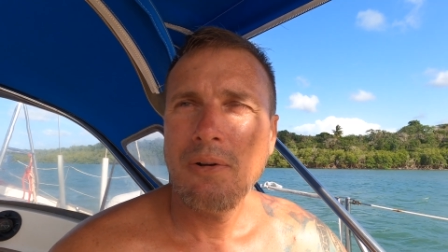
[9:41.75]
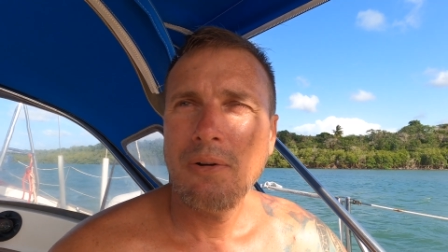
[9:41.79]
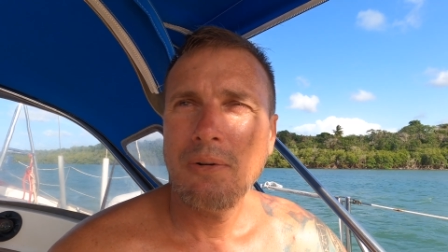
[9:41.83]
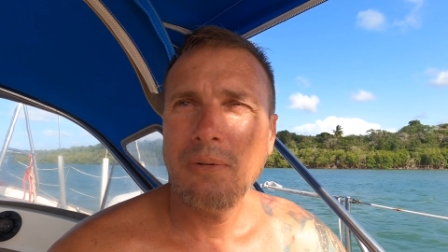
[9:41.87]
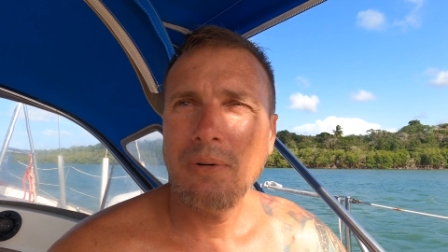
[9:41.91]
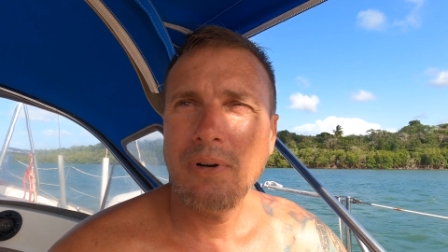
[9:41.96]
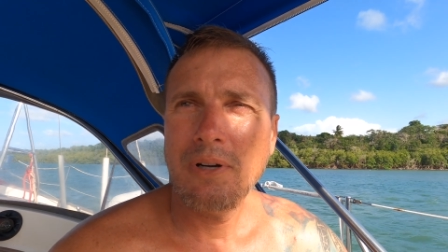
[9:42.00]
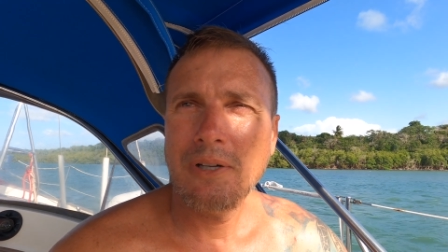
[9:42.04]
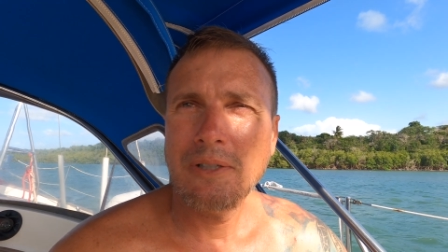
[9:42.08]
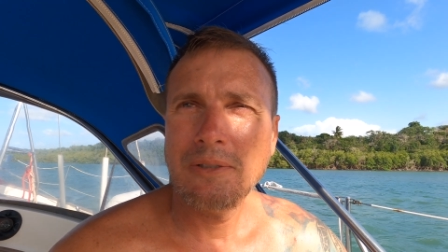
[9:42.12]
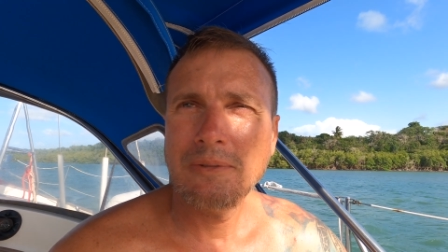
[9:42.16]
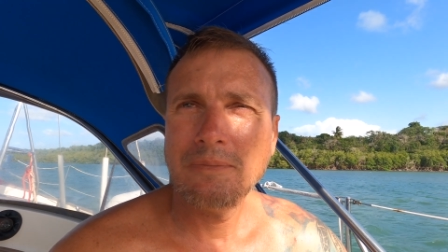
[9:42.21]

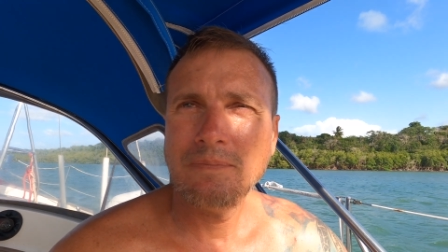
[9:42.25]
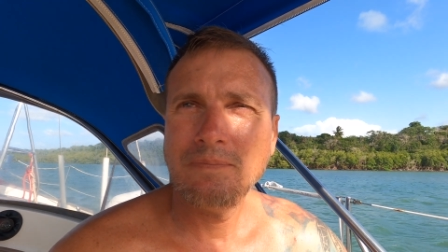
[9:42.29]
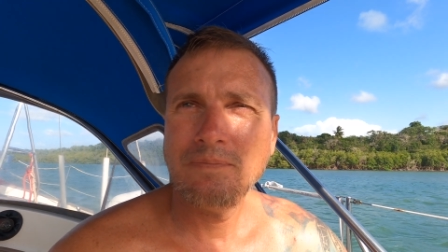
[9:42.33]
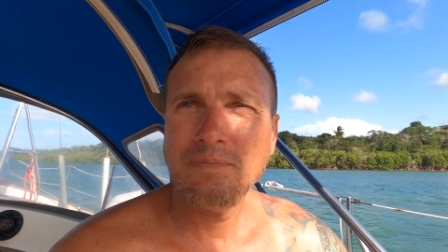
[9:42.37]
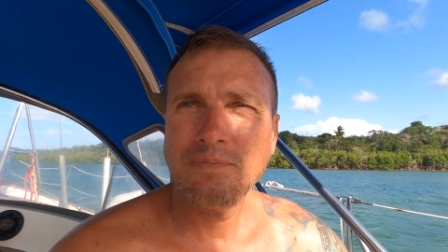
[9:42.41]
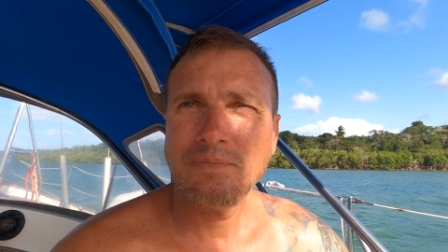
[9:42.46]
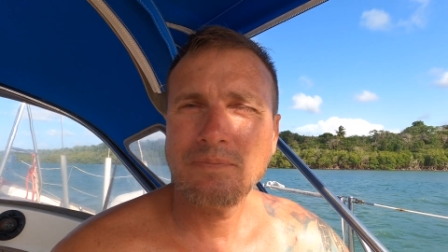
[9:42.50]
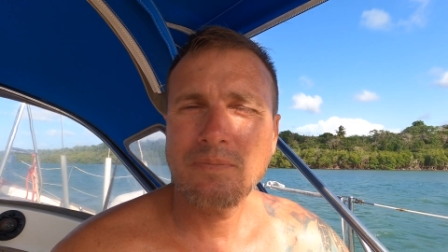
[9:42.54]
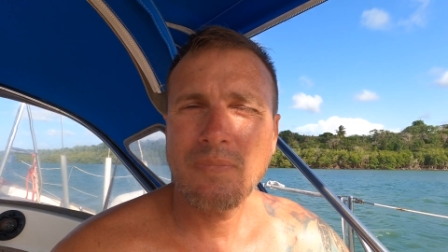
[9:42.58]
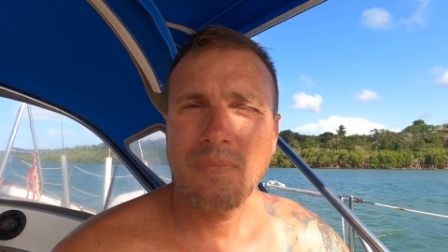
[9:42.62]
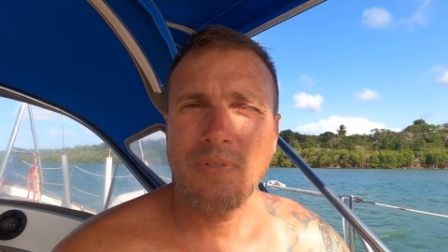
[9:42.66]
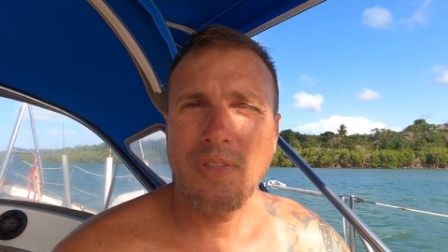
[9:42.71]
Well,
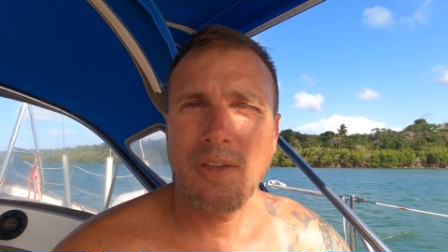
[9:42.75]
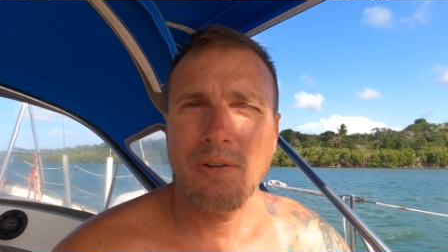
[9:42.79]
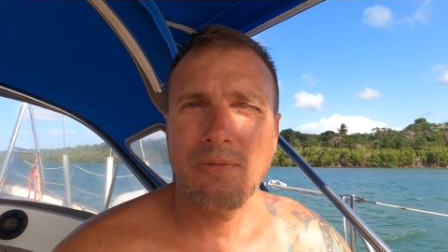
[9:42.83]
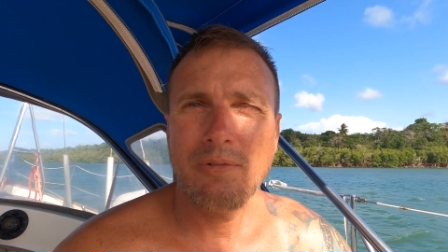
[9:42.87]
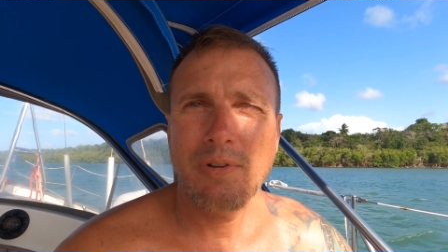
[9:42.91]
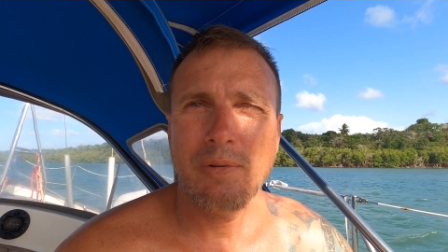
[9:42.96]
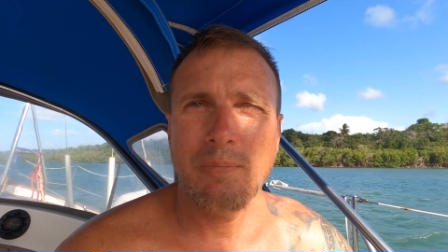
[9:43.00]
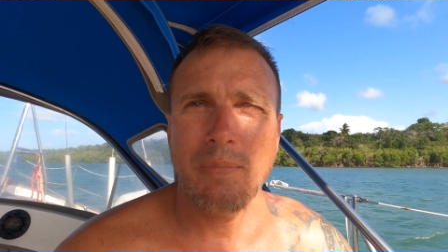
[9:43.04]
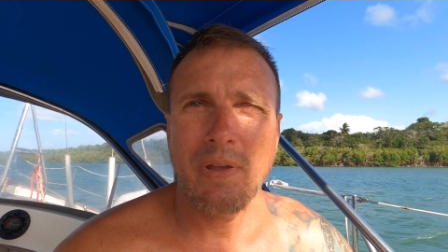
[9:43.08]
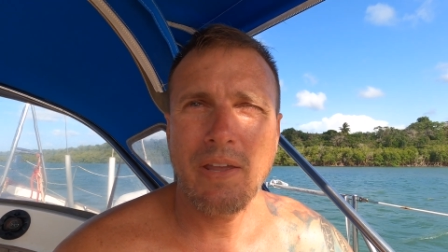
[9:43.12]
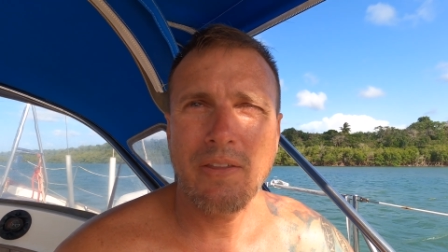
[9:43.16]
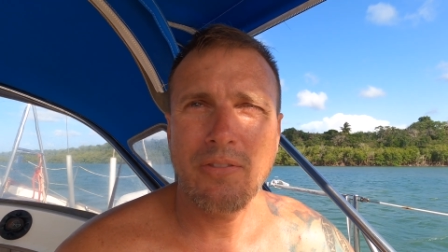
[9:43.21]
they
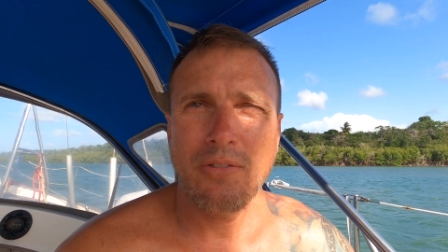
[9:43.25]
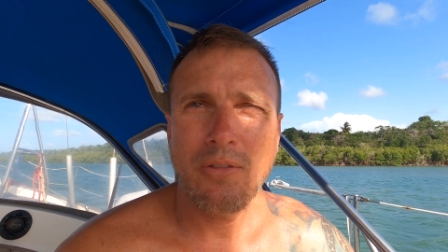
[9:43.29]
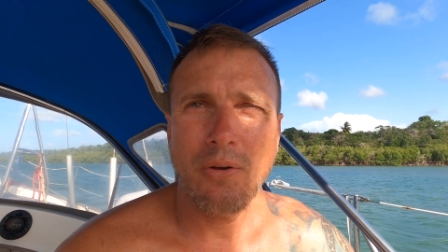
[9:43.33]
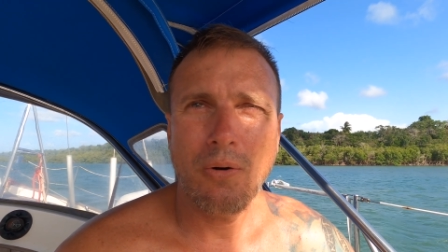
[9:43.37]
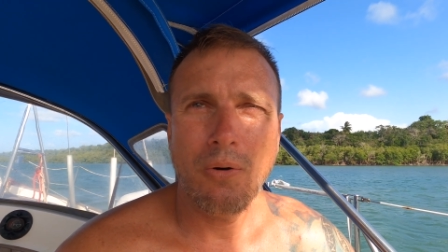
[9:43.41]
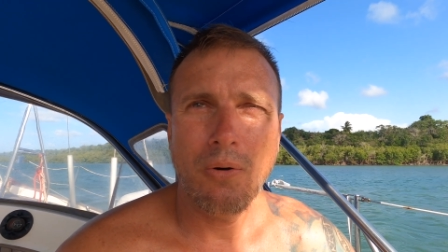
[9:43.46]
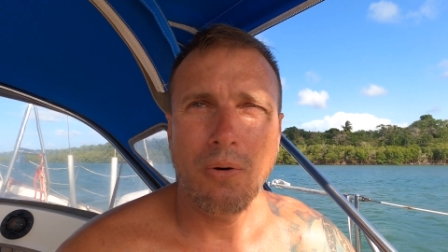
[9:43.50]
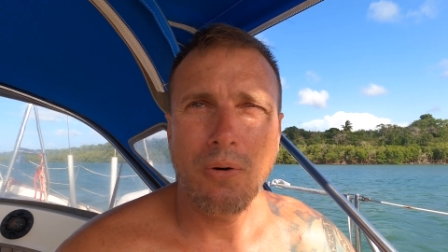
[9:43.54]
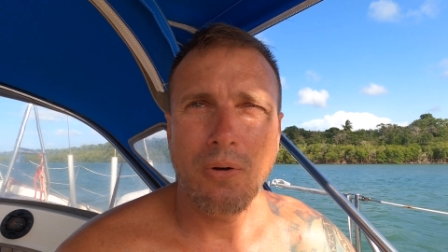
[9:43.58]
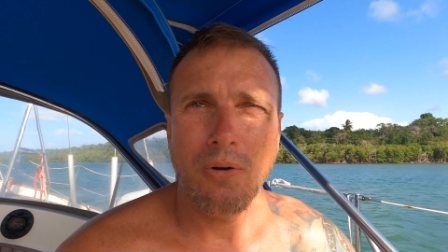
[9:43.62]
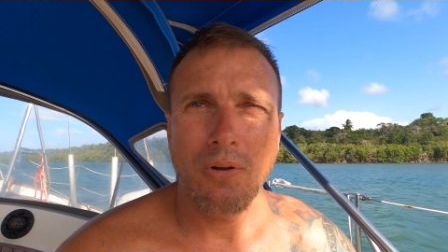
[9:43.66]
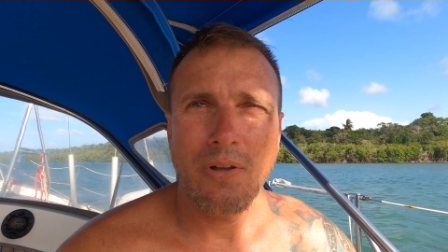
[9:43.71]
remade the
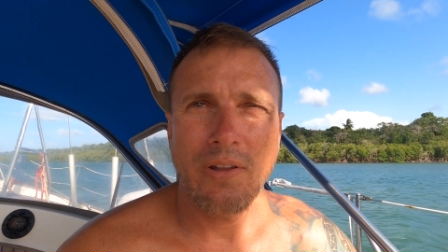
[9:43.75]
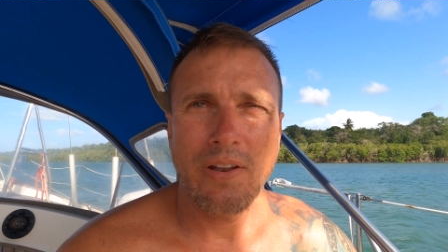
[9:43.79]
hole,